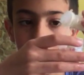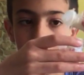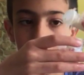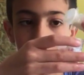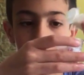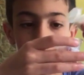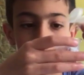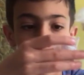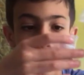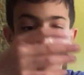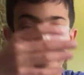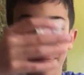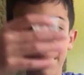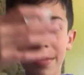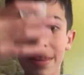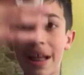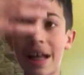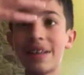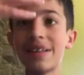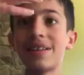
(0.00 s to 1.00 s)
Okay,
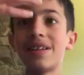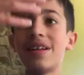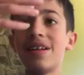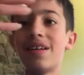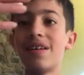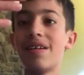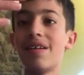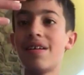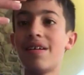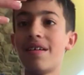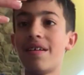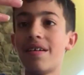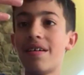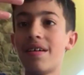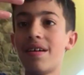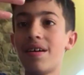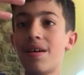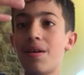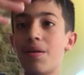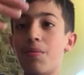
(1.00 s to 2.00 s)
that's good.
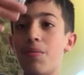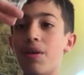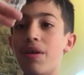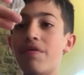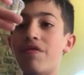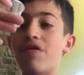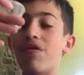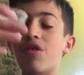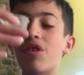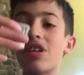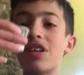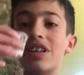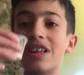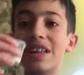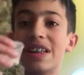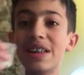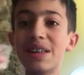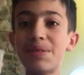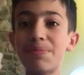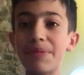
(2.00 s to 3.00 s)
1/4
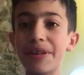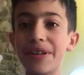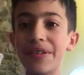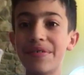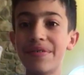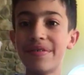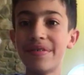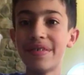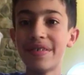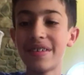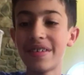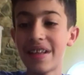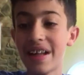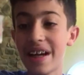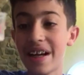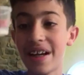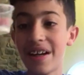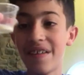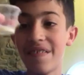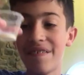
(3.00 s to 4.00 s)
teaspoon.
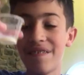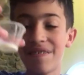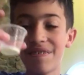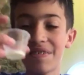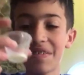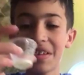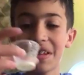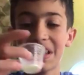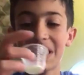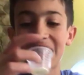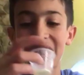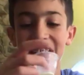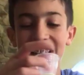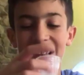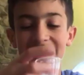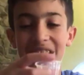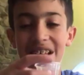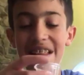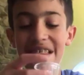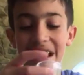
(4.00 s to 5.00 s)
There.
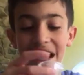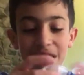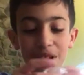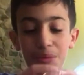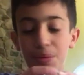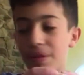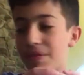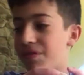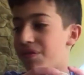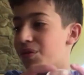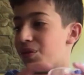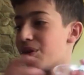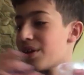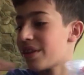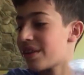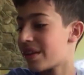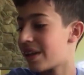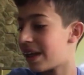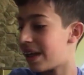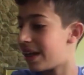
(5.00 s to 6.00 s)
That's 1/4,
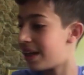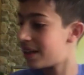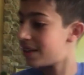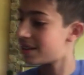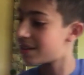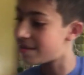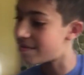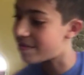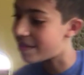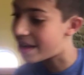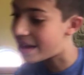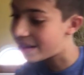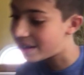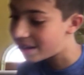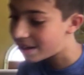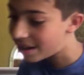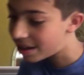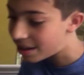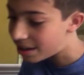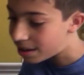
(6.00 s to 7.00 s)
and
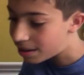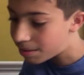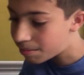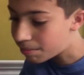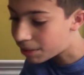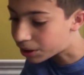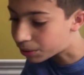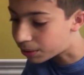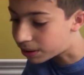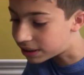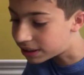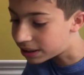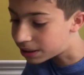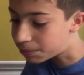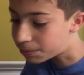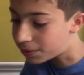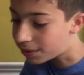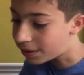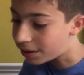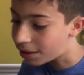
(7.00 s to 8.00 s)
then measure 1
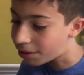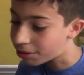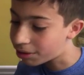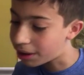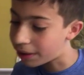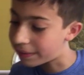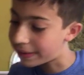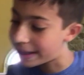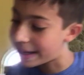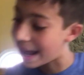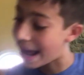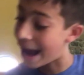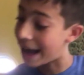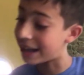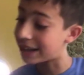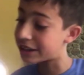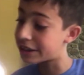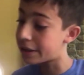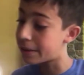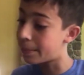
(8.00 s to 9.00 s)
teaspoon of no colorant and add
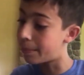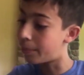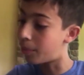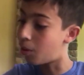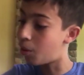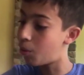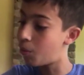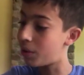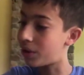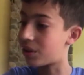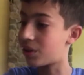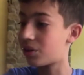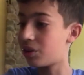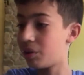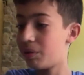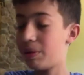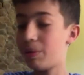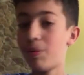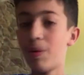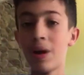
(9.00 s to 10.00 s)
it to the bowl with glue
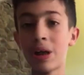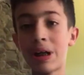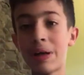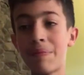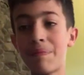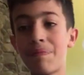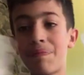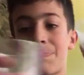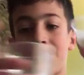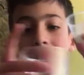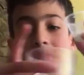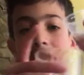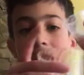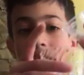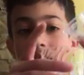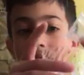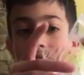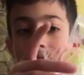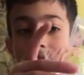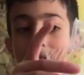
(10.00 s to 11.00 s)
and water.
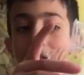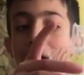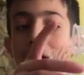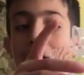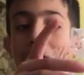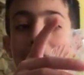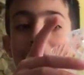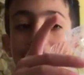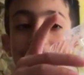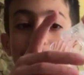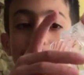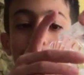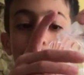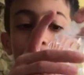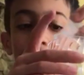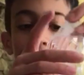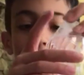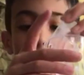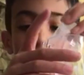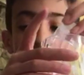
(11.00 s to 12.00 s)
Adding to the
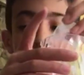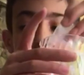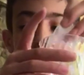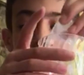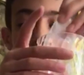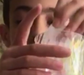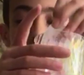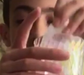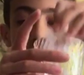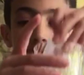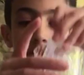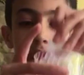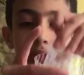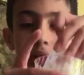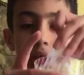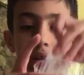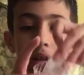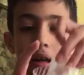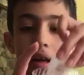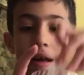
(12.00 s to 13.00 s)
bowl.
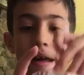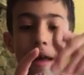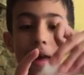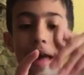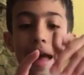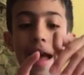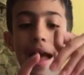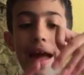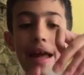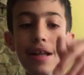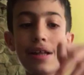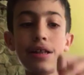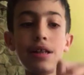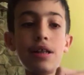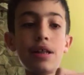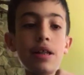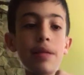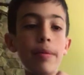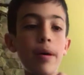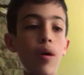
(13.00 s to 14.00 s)
Adding
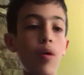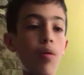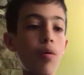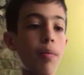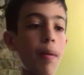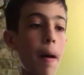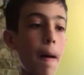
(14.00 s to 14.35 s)
to the bowl.